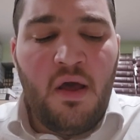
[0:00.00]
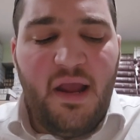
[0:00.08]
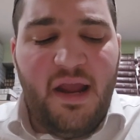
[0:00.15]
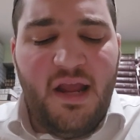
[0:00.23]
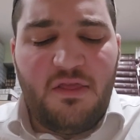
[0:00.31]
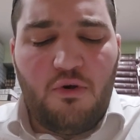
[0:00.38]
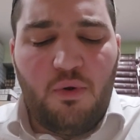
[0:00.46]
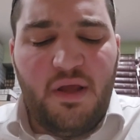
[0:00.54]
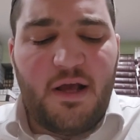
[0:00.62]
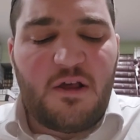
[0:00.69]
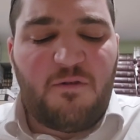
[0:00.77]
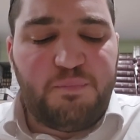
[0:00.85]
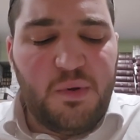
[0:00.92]
Either he
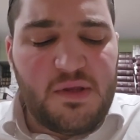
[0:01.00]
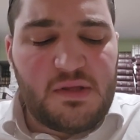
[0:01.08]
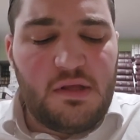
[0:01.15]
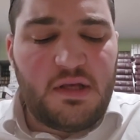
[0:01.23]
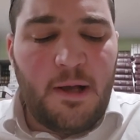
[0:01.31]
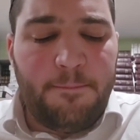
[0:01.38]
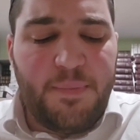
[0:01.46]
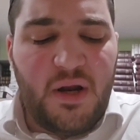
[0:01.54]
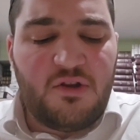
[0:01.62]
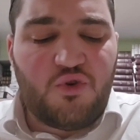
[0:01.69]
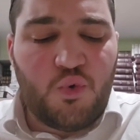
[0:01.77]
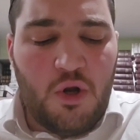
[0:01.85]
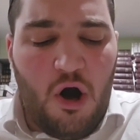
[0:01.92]
explicitly compared
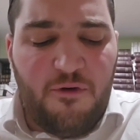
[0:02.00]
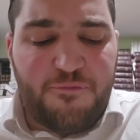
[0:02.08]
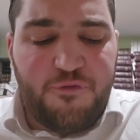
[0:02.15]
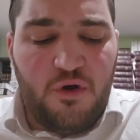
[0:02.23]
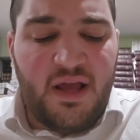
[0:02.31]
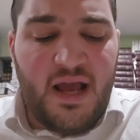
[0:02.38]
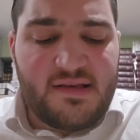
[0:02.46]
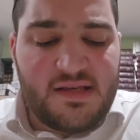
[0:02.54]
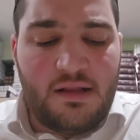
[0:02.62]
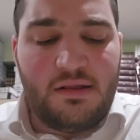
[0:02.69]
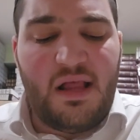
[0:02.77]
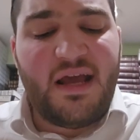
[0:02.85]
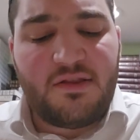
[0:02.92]
it to an offering, as
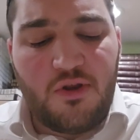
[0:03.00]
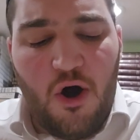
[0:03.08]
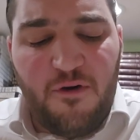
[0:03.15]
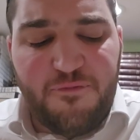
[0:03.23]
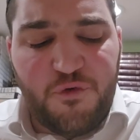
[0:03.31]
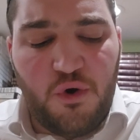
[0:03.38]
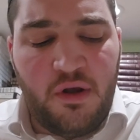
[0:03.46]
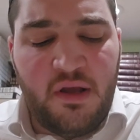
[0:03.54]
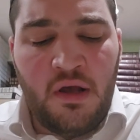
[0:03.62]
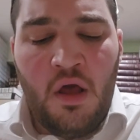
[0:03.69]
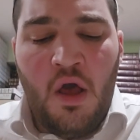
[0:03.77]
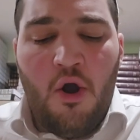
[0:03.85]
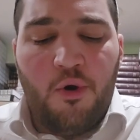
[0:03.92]
in like the offering,